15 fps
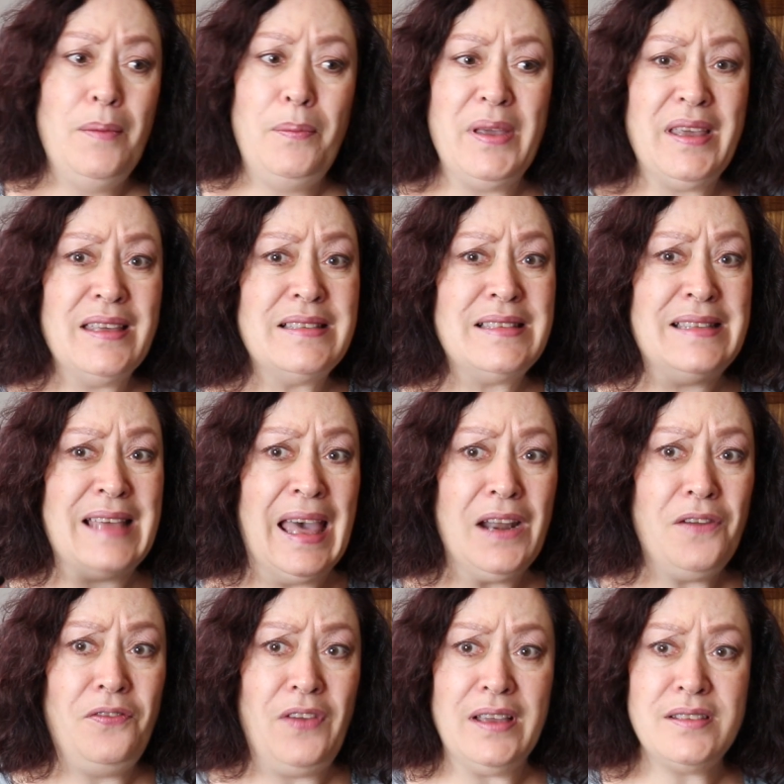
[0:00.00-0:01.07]
because
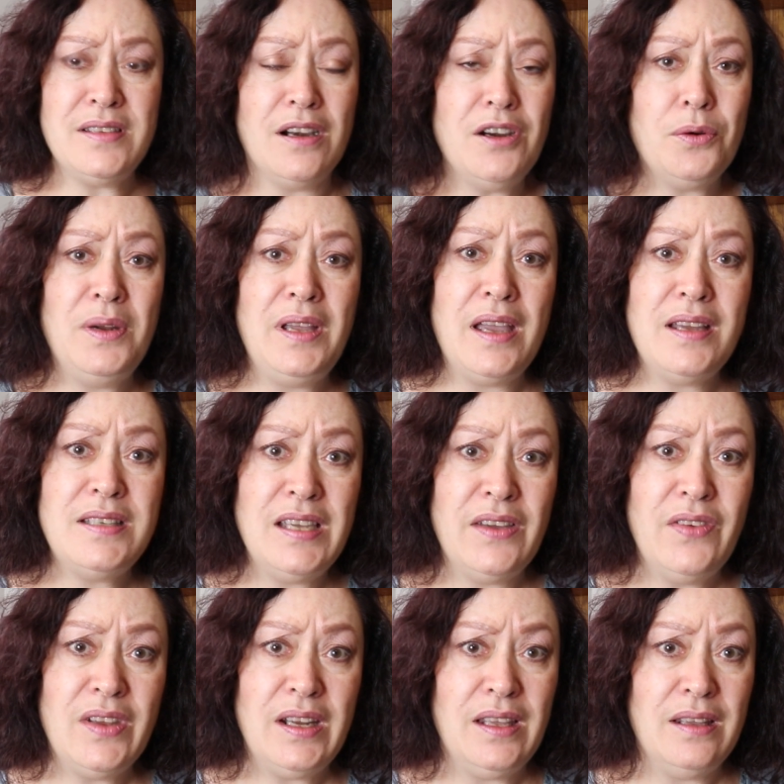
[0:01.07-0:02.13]
that affects our
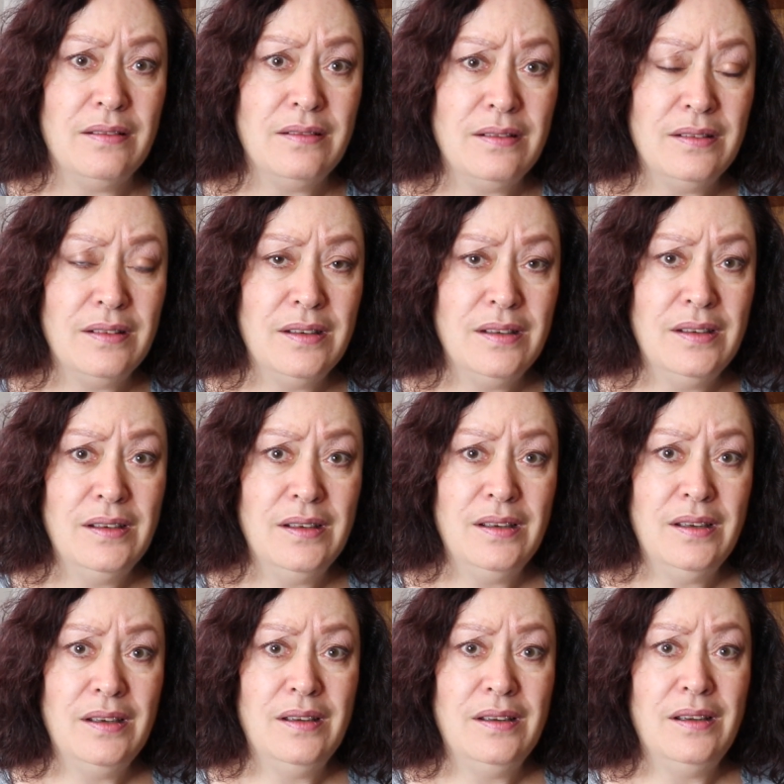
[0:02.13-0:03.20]
creativity.
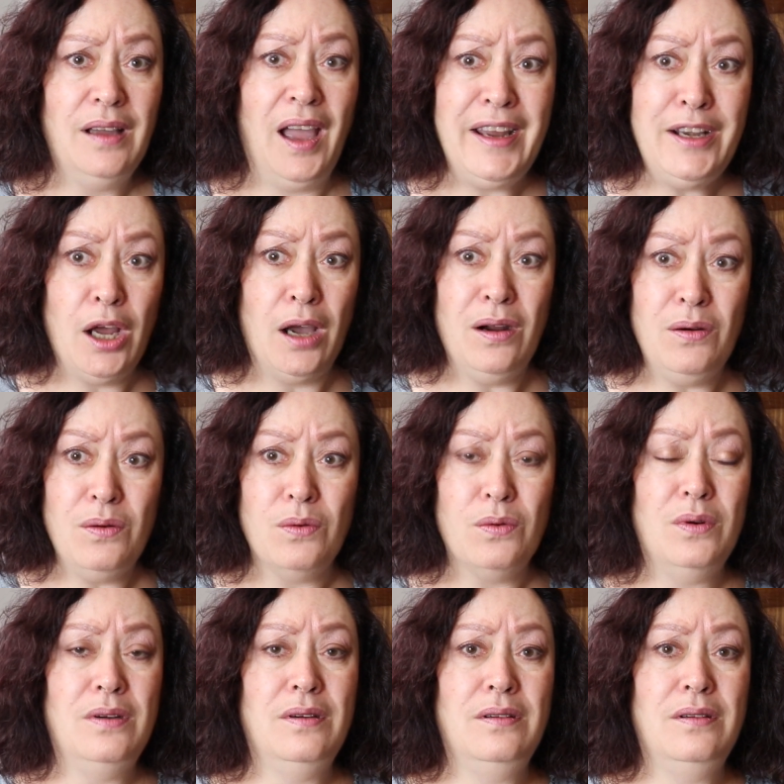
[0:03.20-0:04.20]
I know.